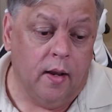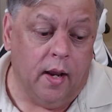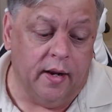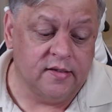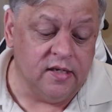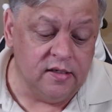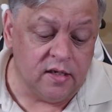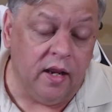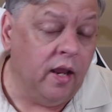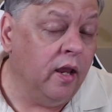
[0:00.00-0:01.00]
And since
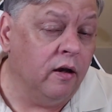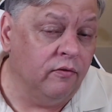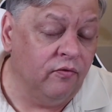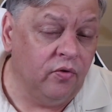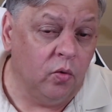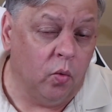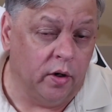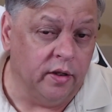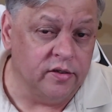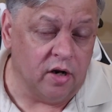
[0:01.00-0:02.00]
I have one
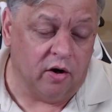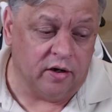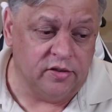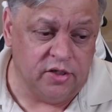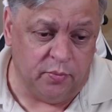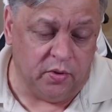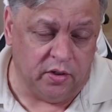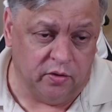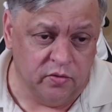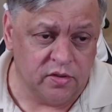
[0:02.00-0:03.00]
of these ARC
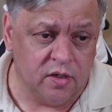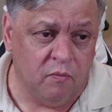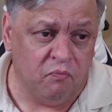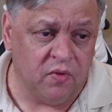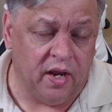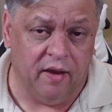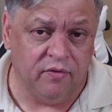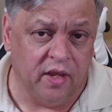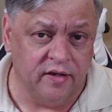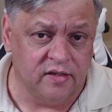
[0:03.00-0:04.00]
GPUs, I have
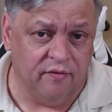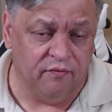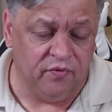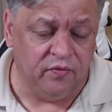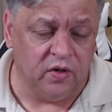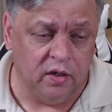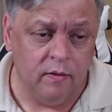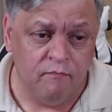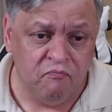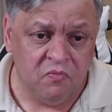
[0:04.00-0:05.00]
the A750,
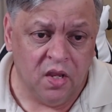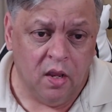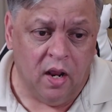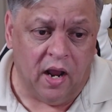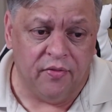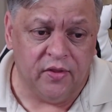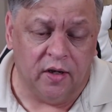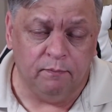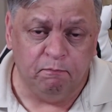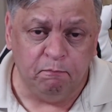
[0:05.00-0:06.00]
I
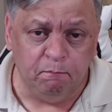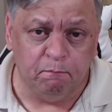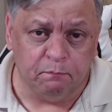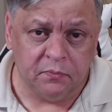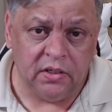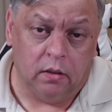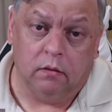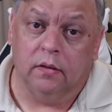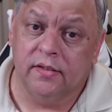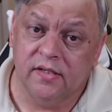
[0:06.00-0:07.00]
thought,
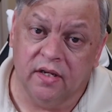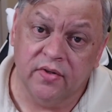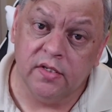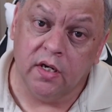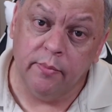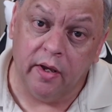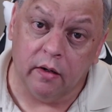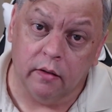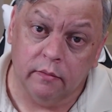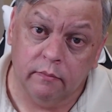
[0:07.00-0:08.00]
let's see if it's any better.